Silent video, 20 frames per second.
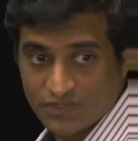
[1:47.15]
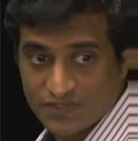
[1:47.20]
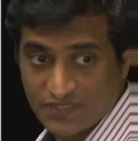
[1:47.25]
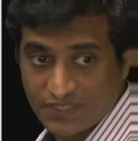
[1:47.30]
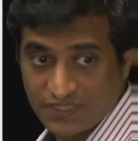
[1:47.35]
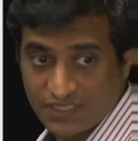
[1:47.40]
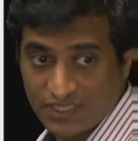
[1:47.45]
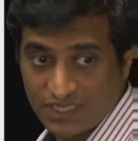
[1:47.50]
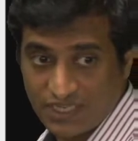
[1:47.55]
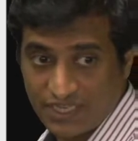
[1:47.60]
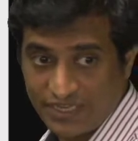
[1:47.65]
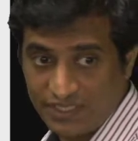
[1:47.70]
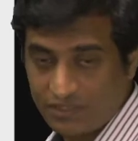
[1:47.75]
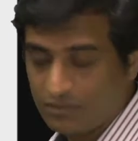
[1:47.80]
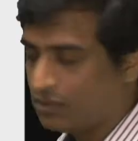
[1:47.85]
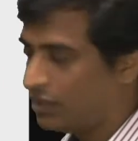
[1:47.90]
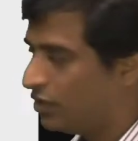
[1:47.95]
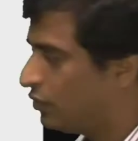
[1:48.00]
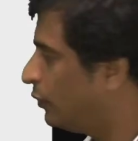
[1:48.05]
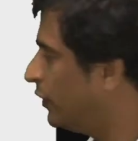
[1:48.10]
the center
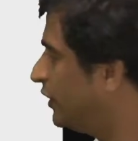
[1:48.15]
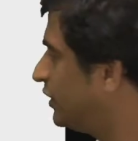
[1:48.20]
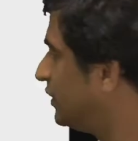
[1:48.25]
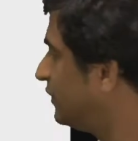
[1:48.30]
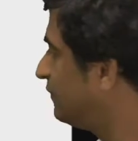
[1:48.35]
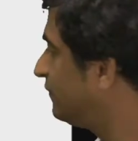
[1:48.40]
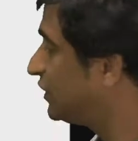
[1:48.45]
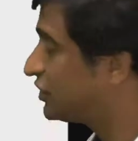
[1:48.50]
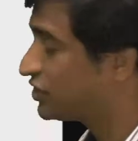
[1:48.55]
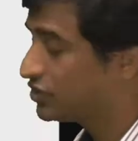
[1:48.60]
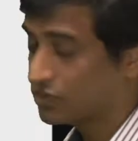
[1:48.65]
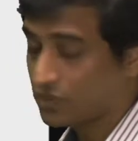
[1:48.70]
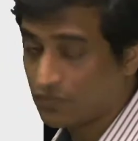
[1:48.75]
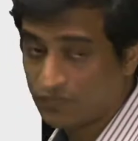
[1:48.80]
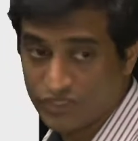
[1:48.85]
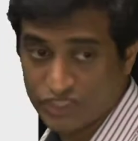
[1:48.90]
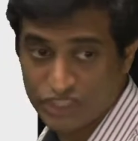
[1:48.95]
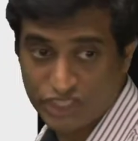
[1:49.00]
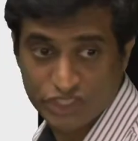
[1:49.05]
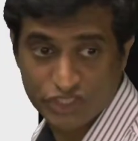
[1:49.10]
line where the reflection
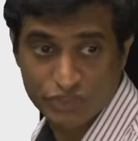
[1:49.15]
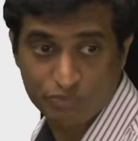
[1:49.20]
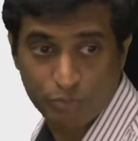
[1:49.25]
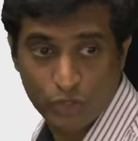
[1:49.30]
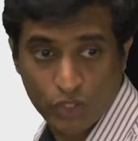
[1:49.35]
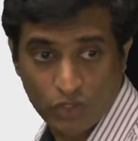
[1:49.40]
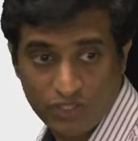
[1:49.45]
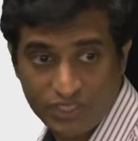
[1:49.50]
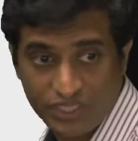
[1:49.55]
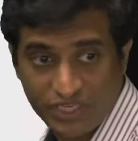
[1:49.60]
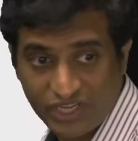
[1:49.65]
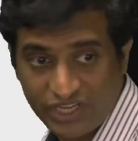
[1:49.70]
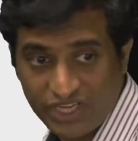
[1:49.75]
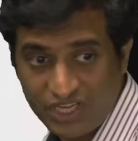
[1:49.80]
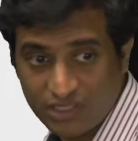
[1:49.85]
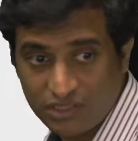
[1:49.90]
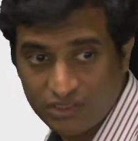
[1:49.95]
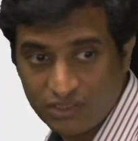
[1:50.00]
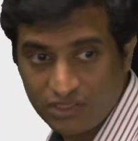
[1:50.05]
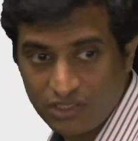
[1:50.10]
coefficient is purely
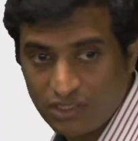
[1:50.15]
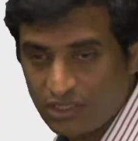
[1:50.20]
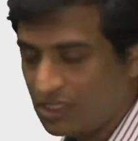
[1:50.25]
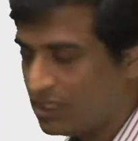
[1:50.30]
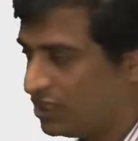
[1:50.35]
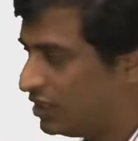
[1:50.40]
real,